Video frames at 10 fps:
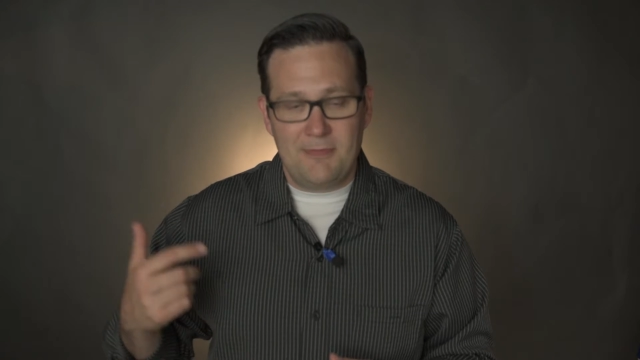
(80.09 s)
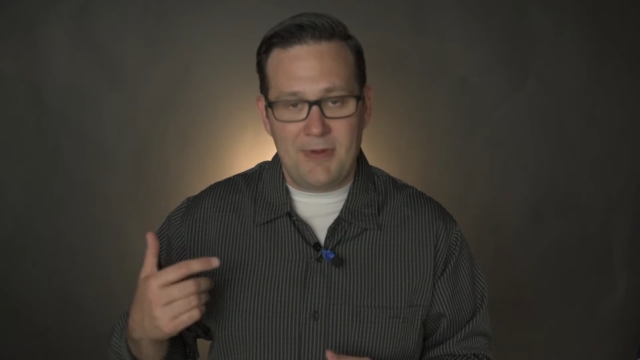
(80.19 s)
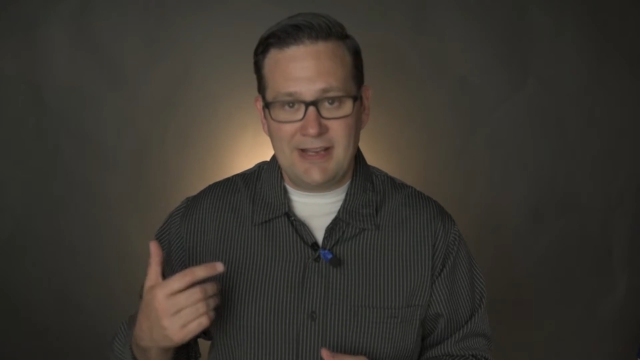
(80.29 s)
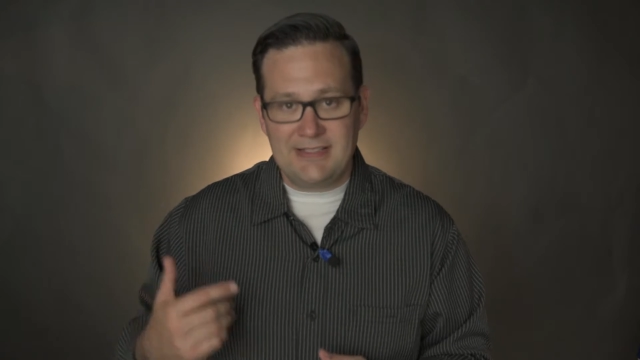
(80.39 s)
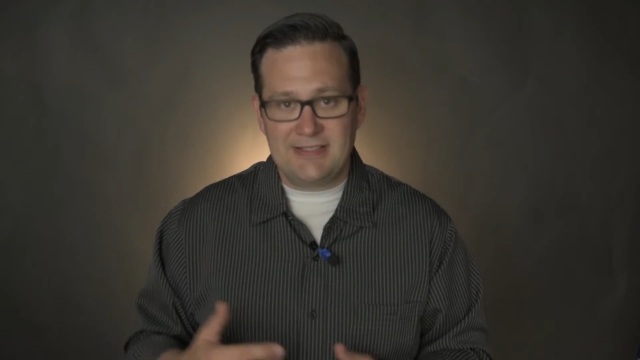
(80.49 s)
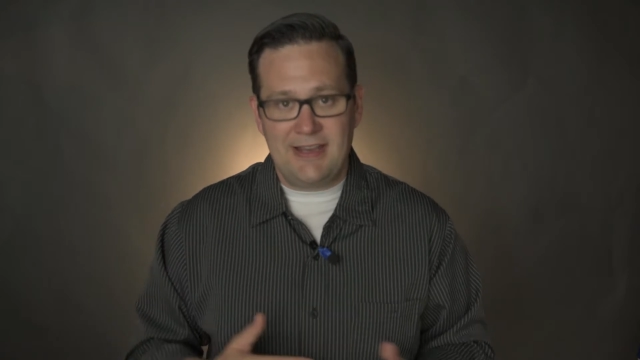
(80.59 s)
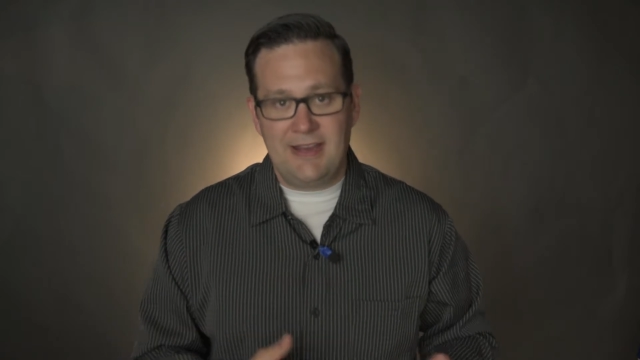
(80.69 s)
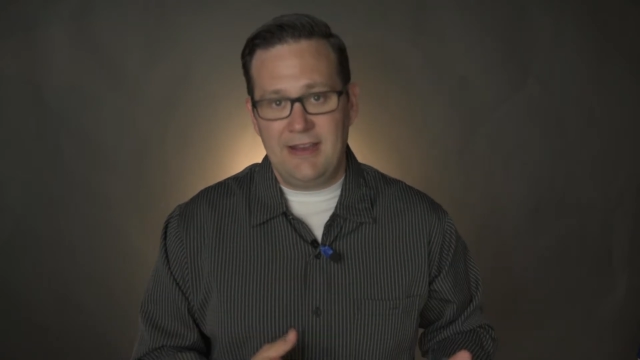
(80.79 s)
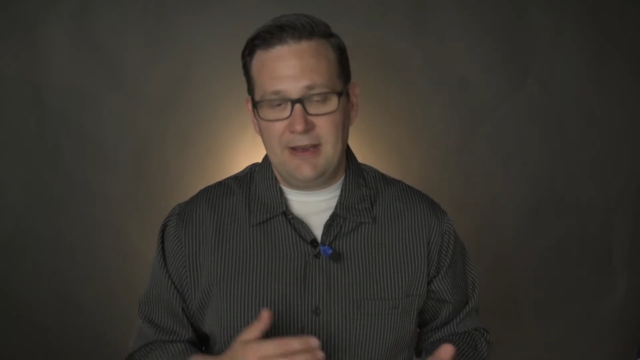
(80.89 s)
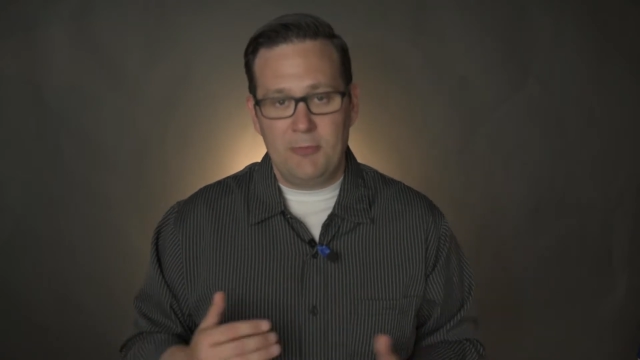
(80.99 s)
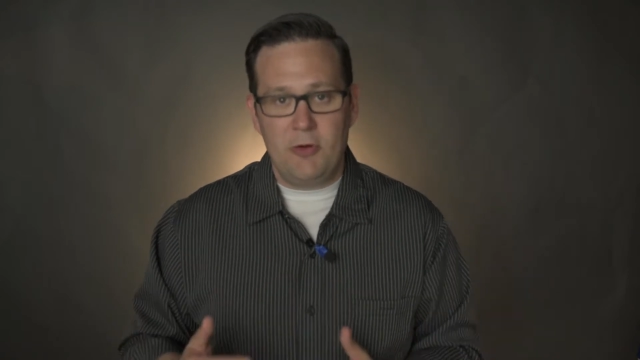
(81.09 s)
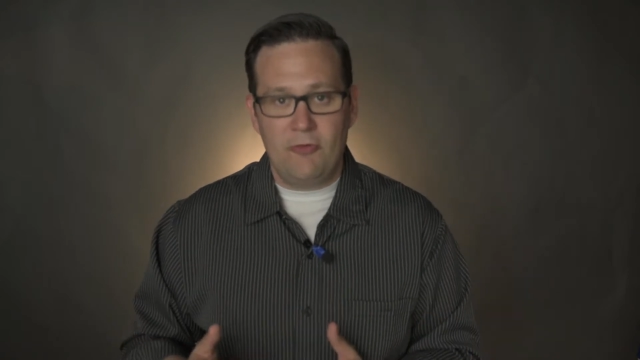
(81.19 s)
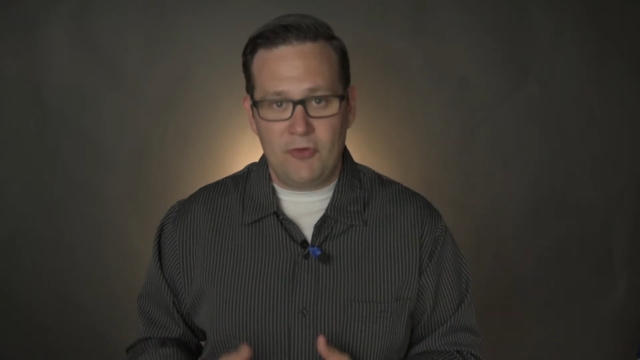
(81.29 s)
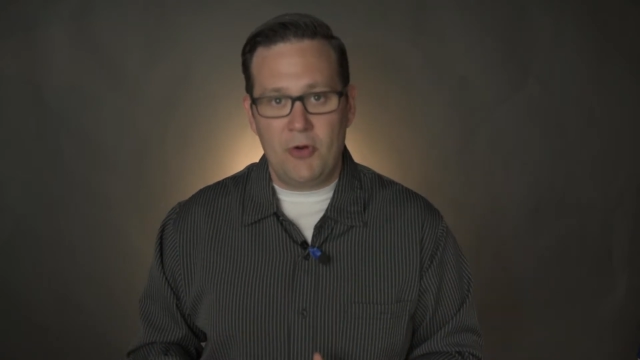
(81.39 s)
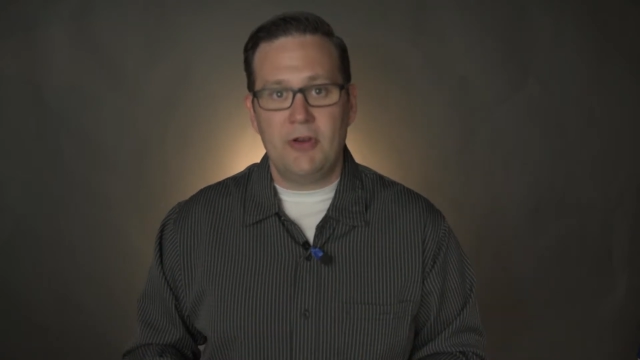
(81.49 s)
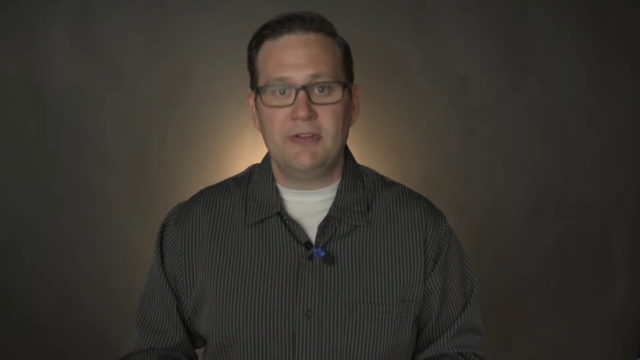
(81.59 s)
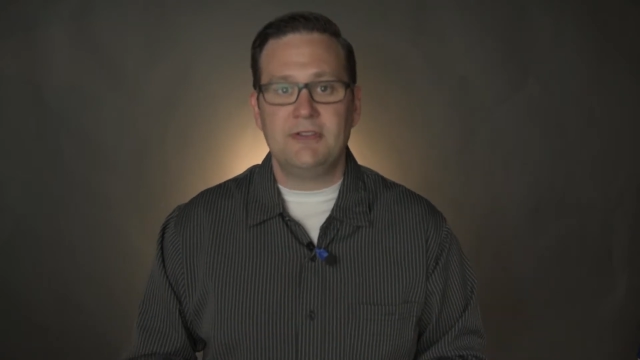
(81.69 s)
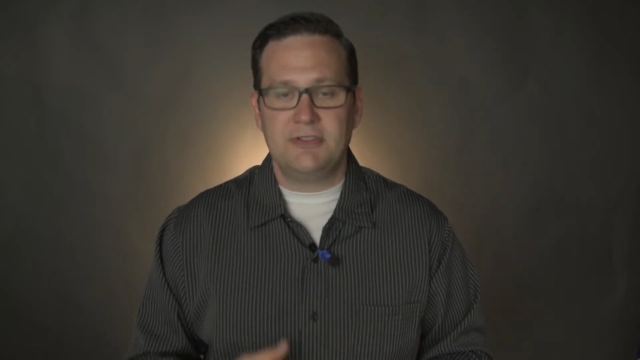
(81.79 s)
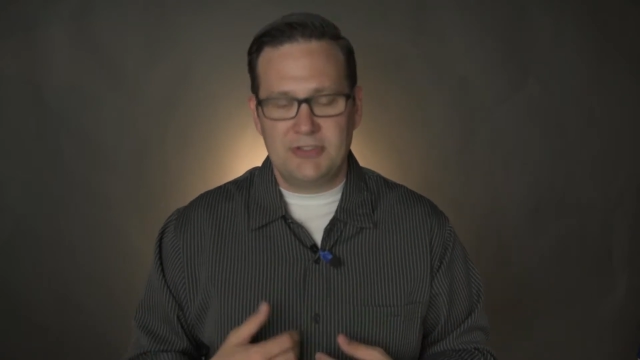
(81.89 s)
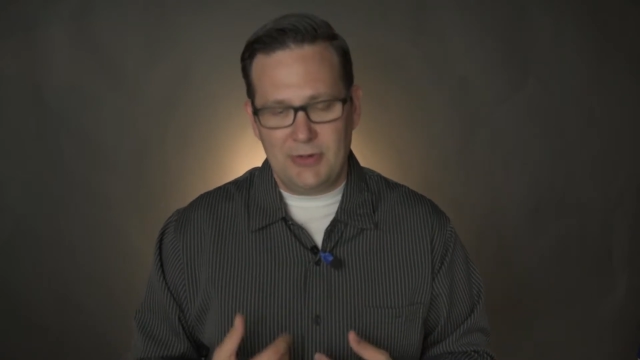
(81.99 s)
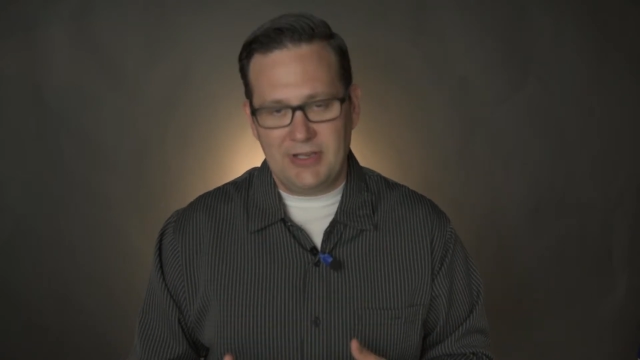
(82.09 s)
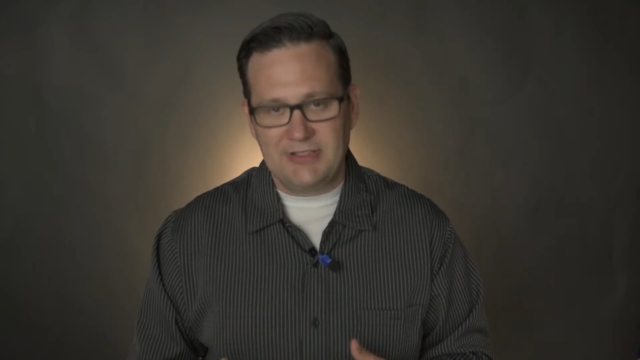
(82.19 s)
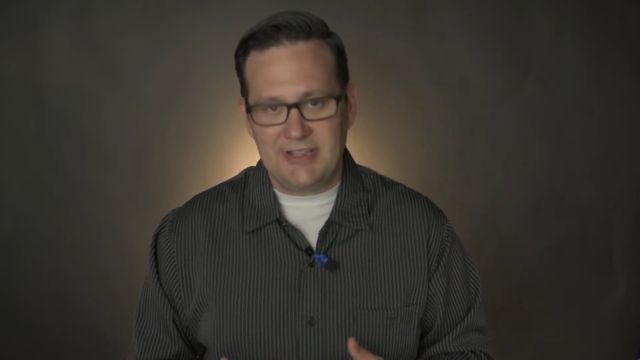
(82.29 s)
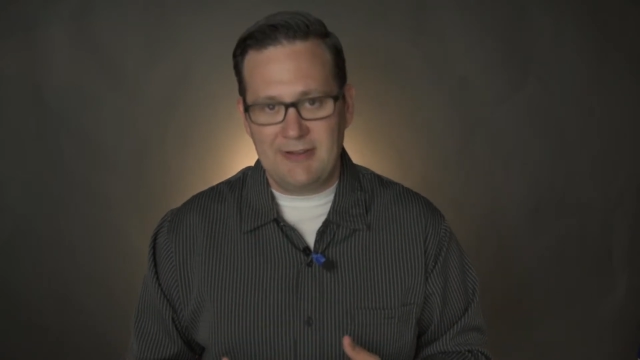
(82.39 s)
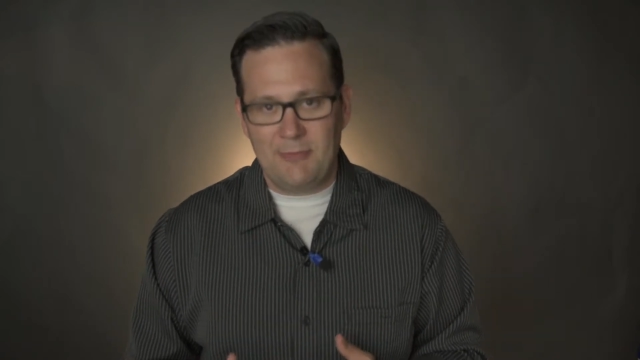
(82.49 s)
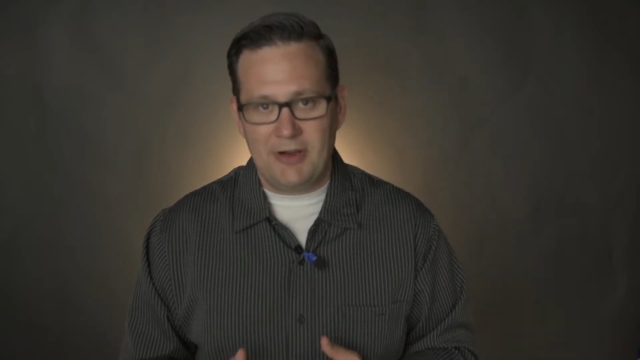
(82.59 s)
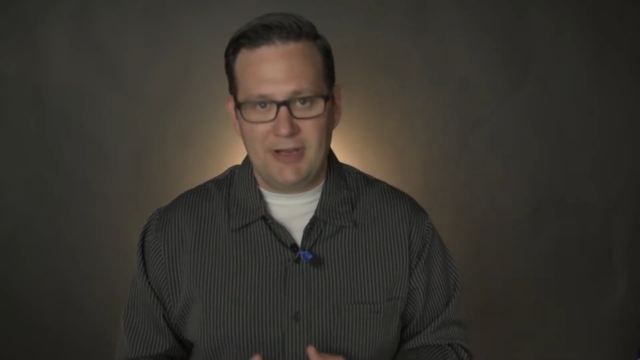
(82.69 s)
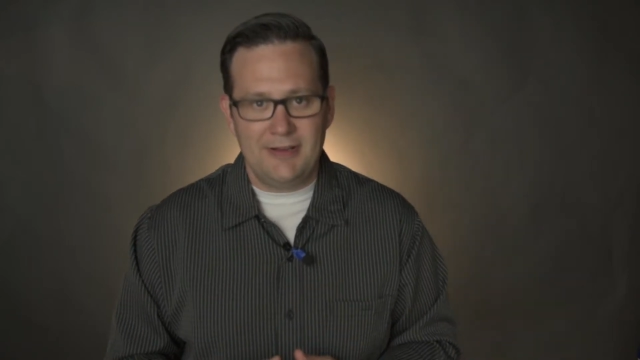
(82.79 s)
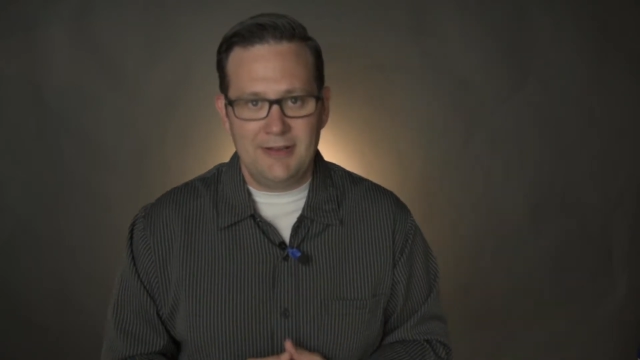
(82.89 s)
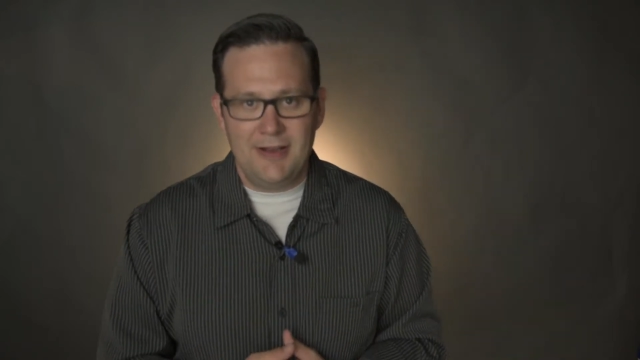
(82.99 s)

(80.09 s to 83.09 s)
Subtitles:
mindset and move forward so we can save money.